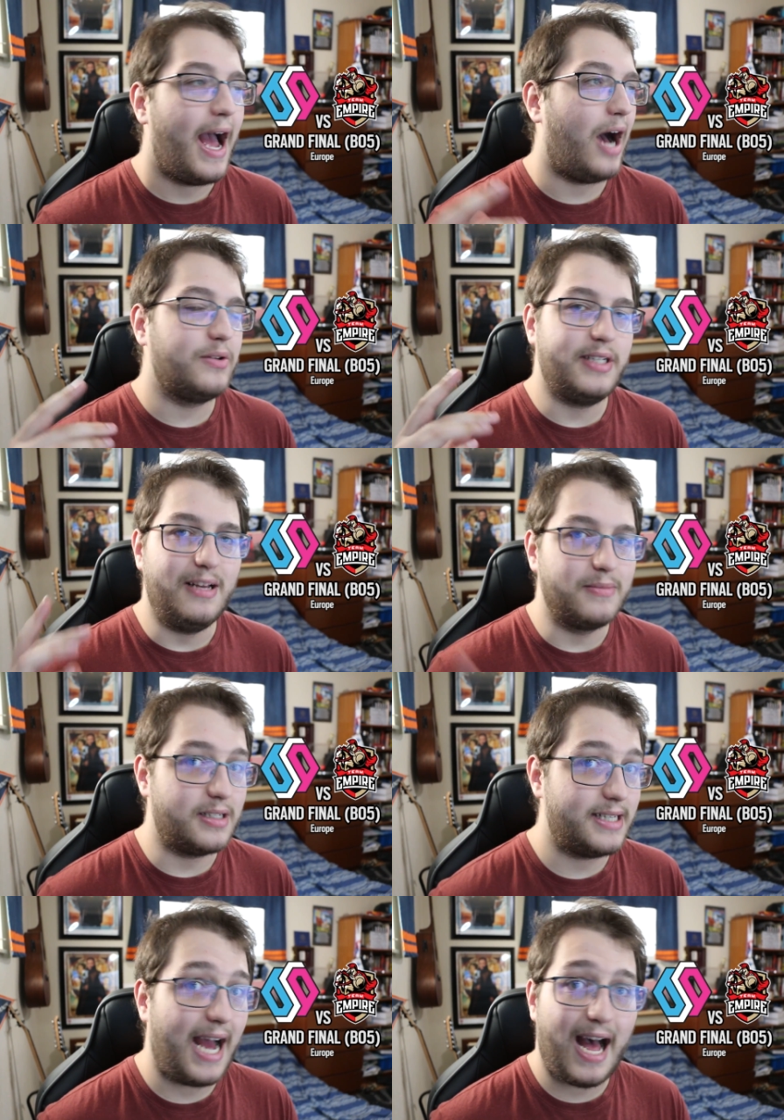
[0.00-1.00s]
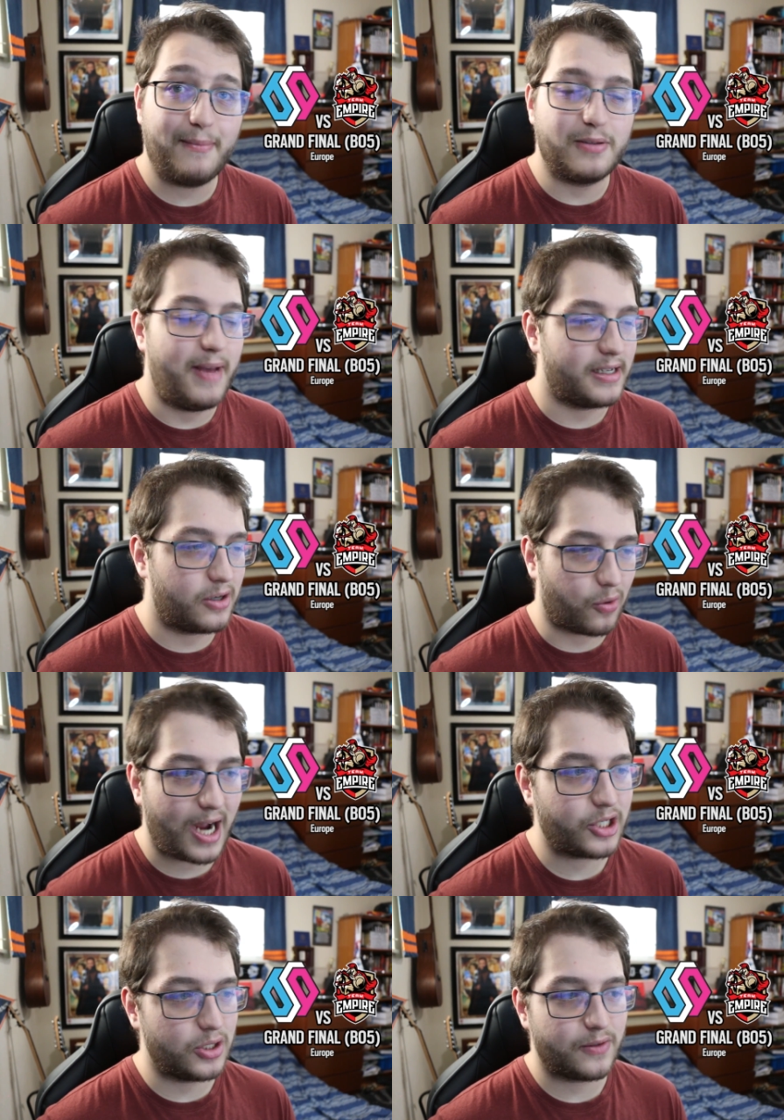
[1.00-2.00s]
How teams adapt, make
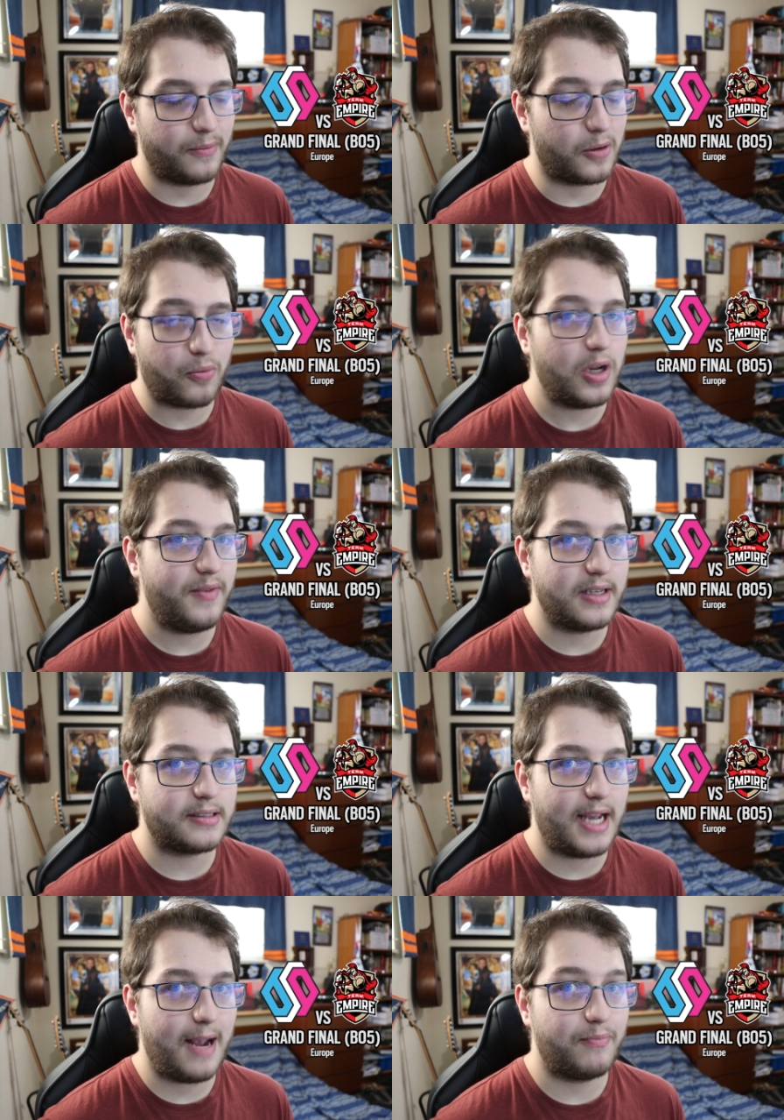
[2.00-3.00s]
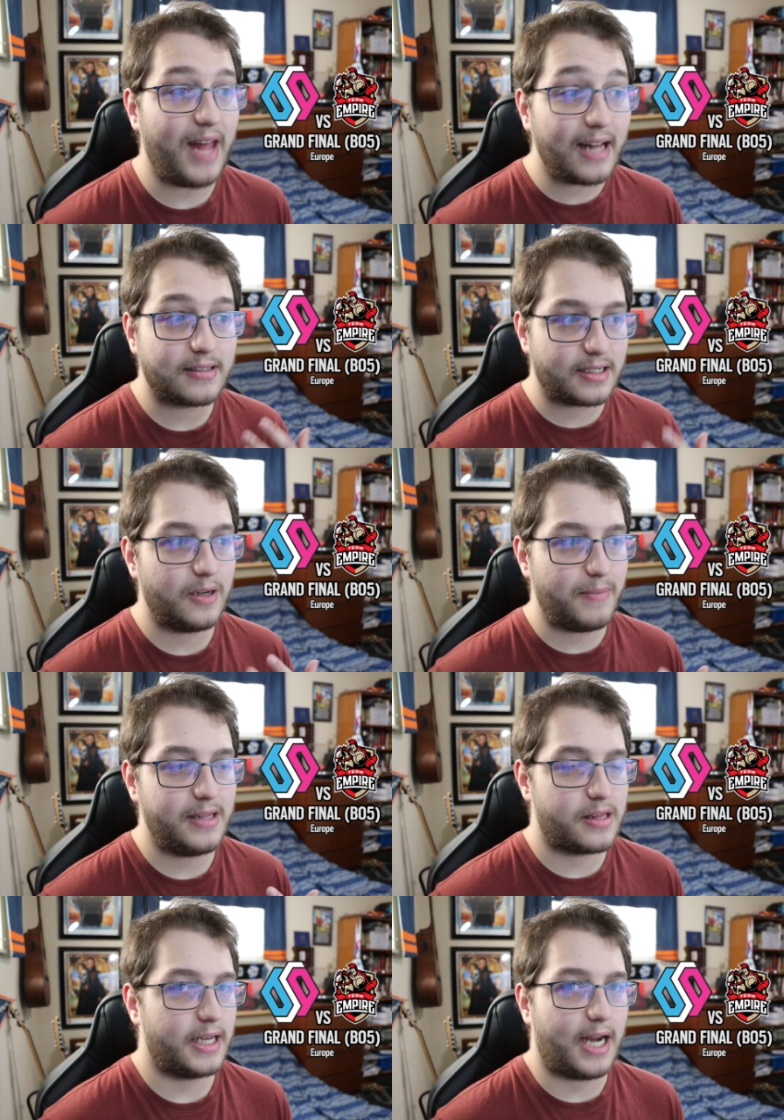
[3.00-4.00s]
corrections from their previous game, that's going to
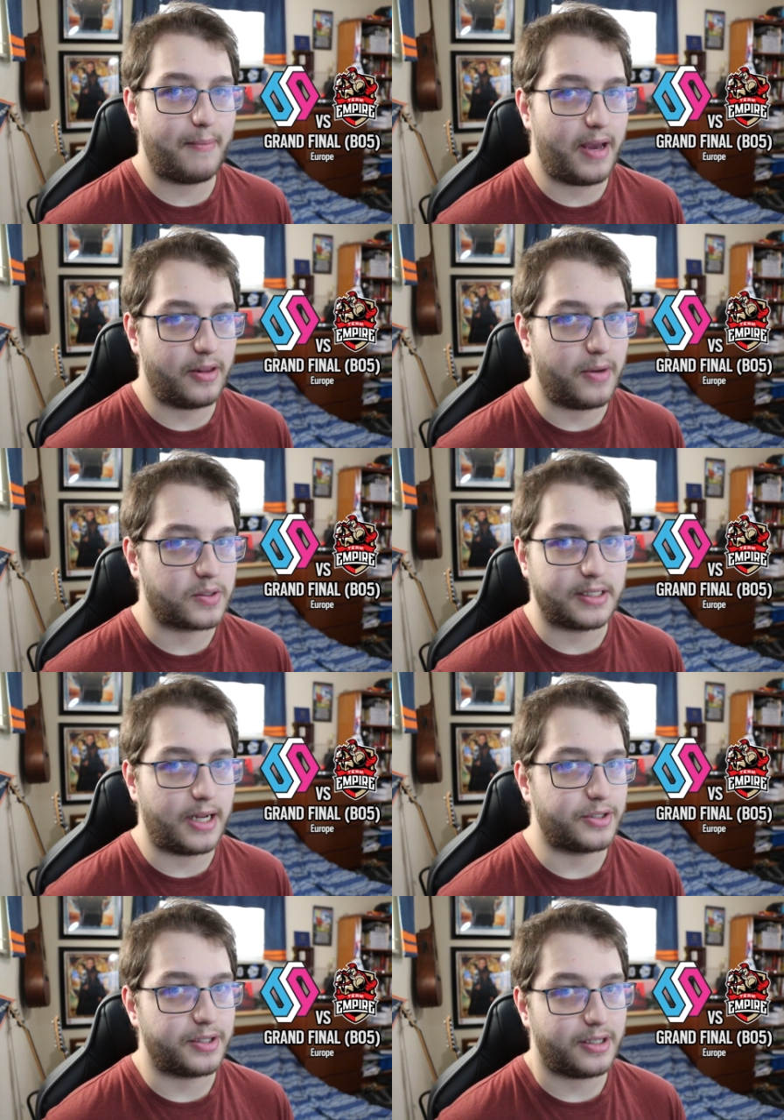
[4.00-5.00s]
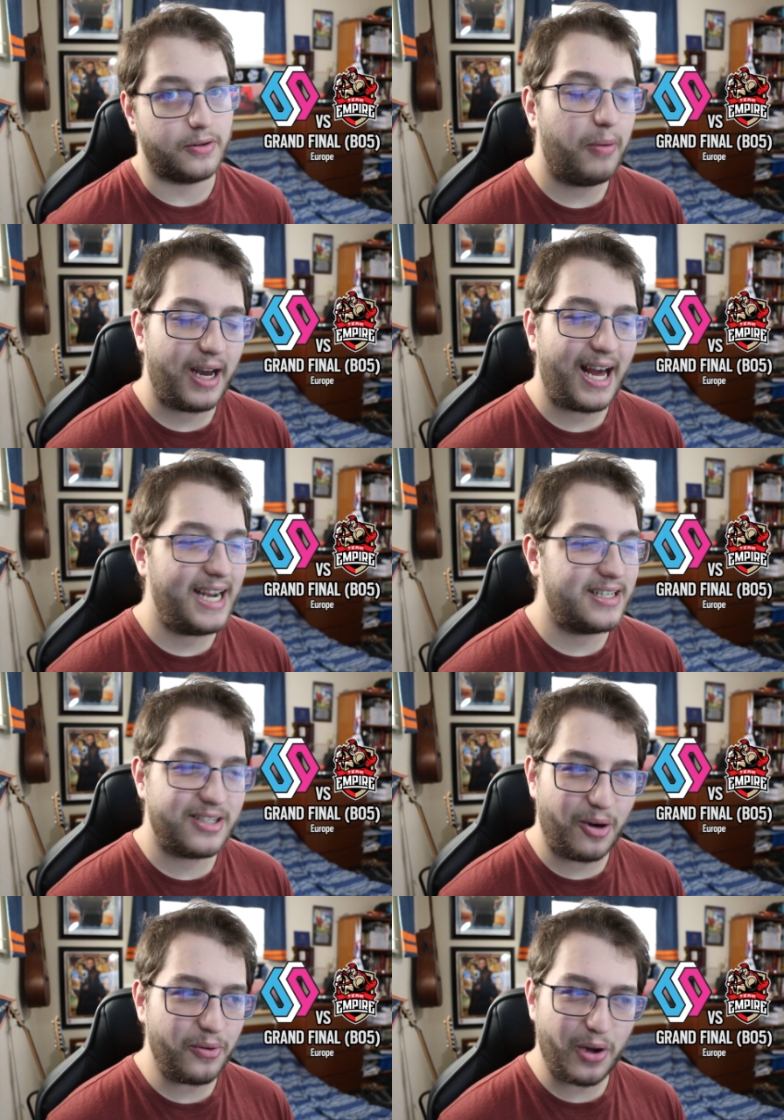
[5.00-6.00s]
be the thing I pay the most attention to. But I
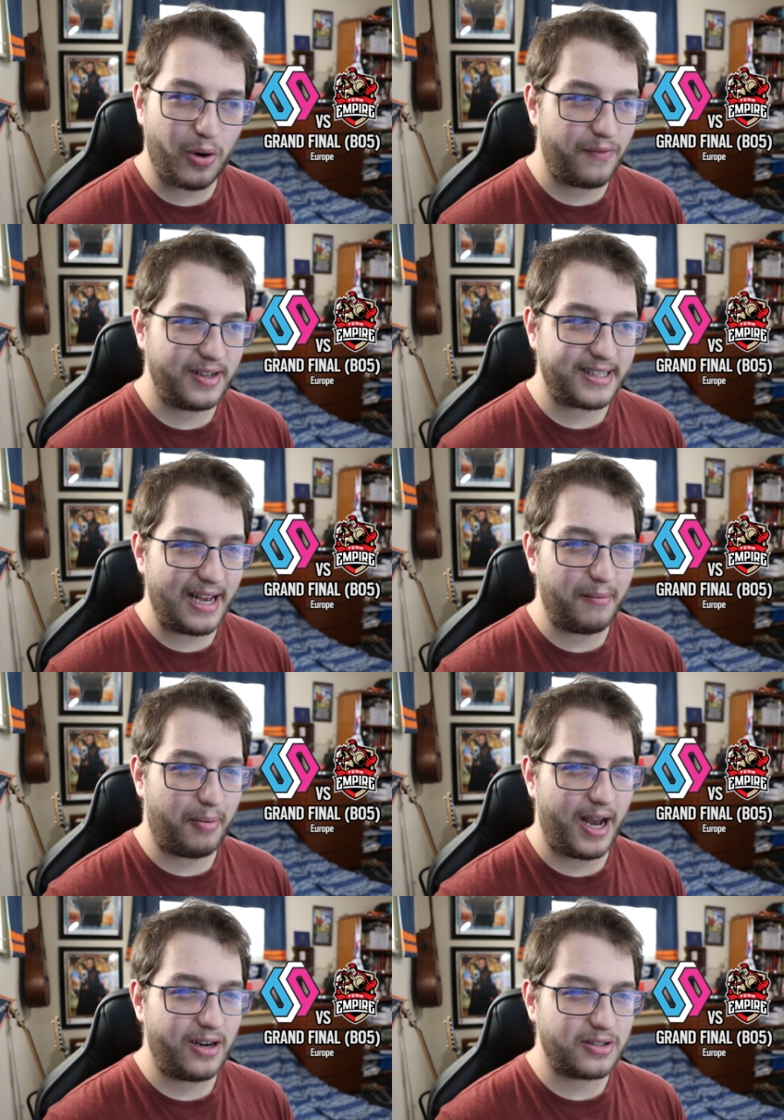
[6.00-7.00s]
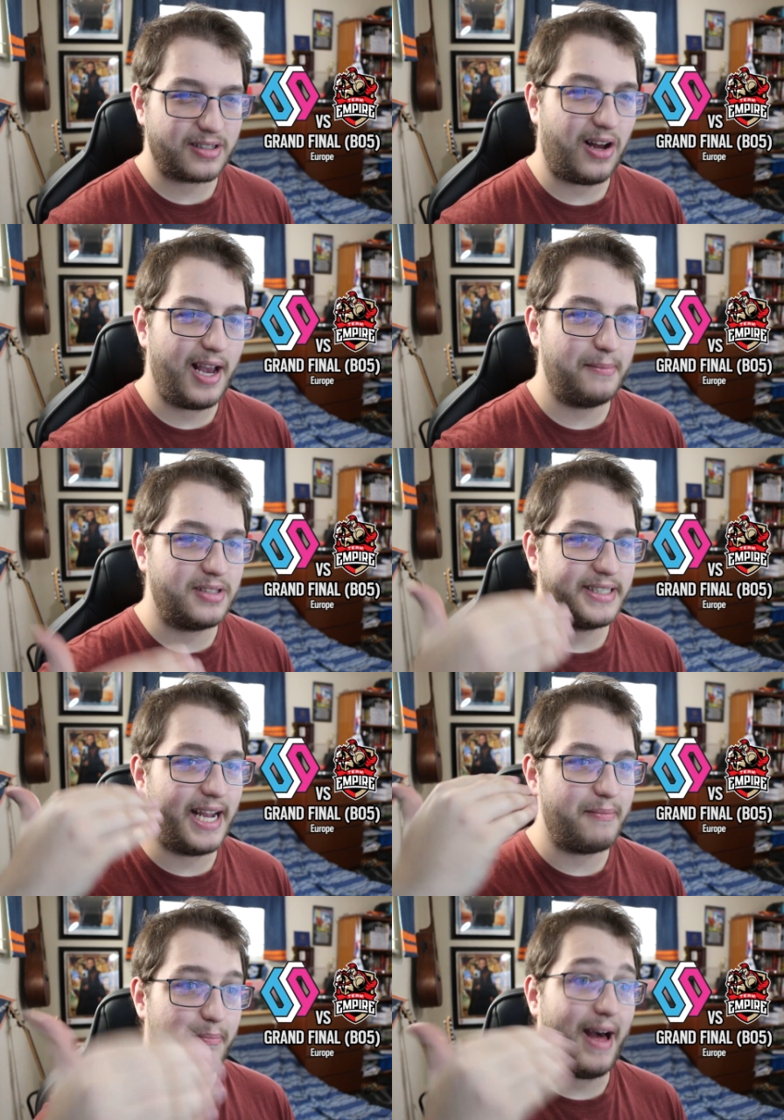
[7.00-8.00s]
don't know if it's Empire's time to
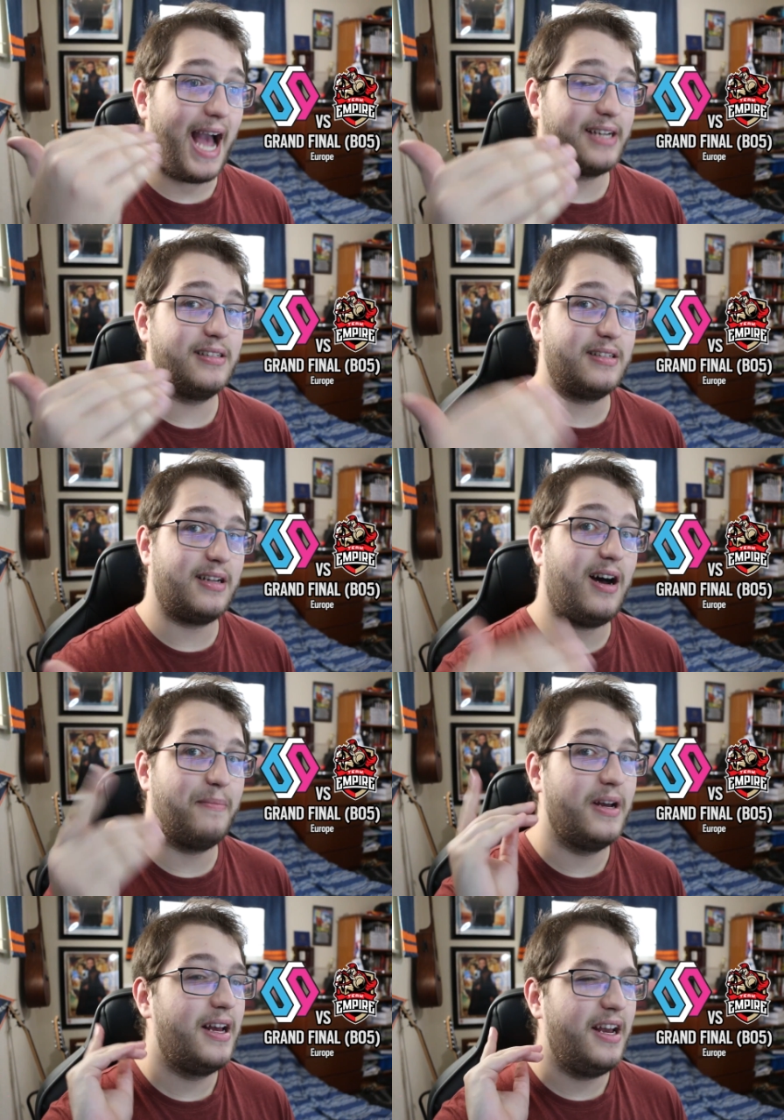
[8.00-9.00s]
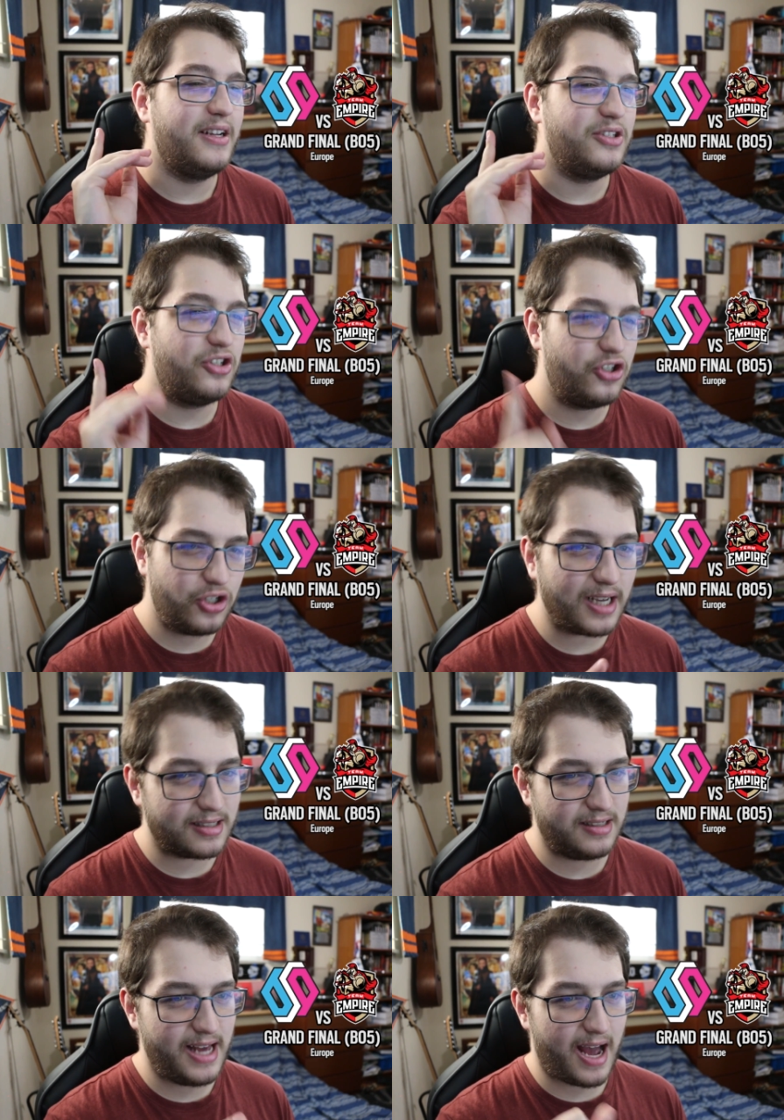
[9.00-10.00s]
get back to the top
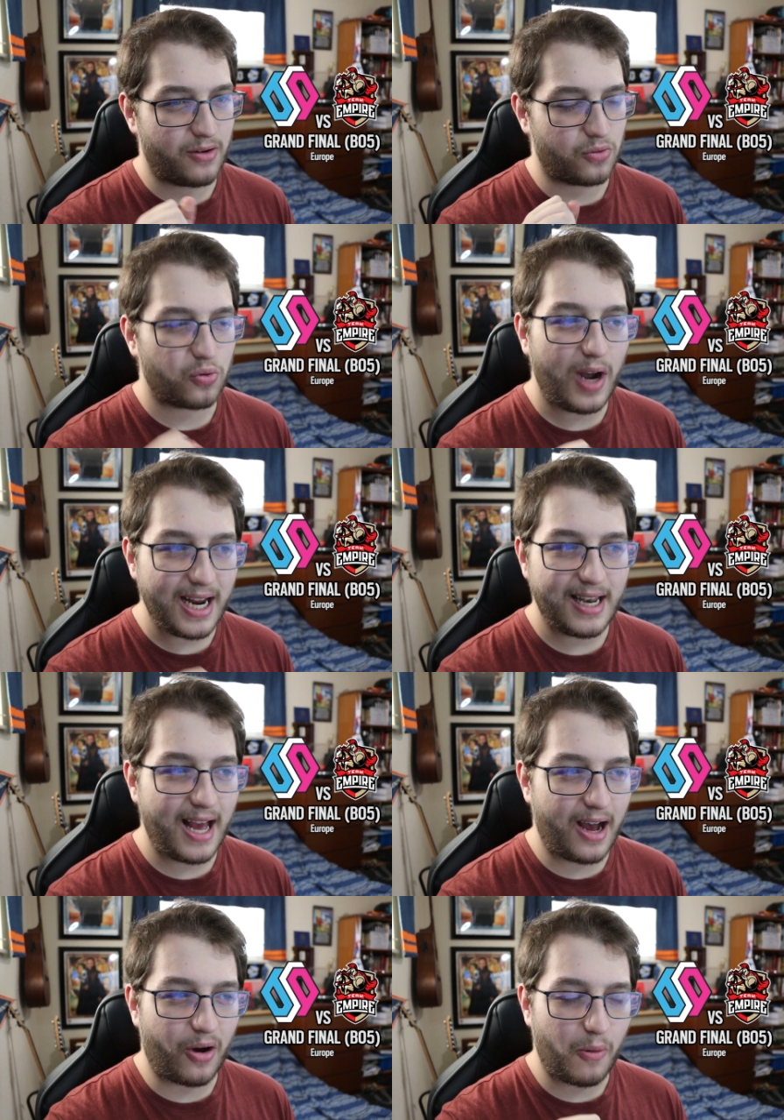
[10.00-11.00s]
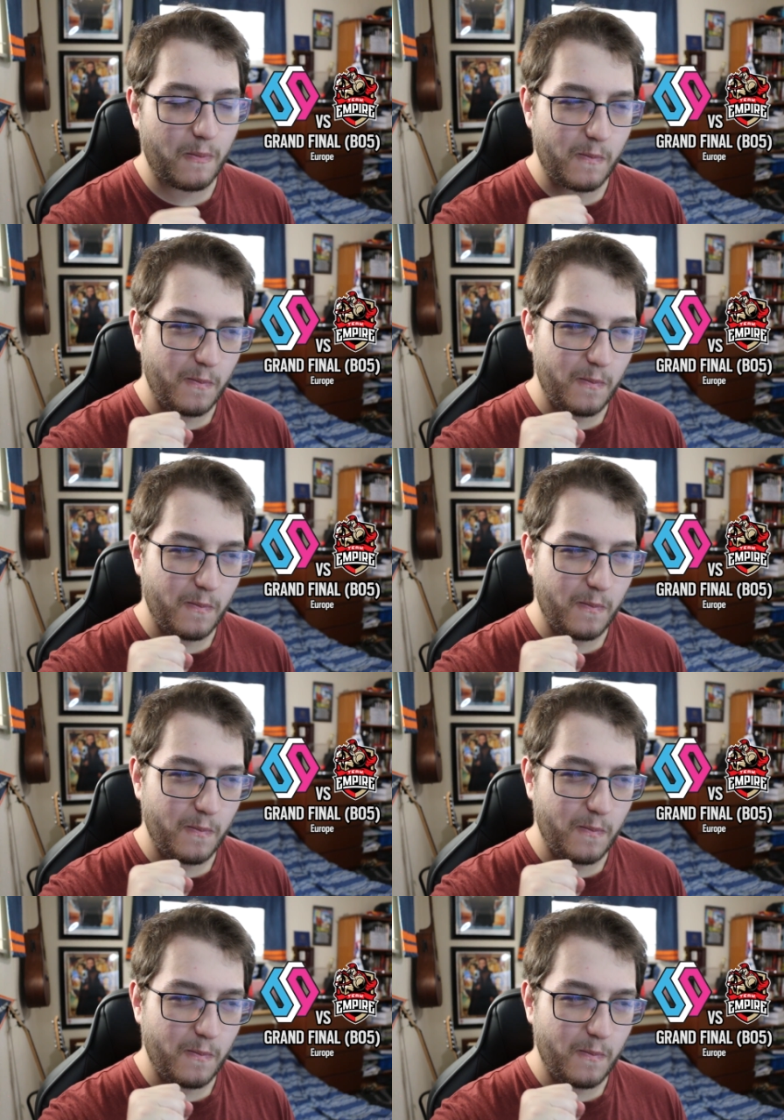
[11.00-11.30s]
just yet. Right now,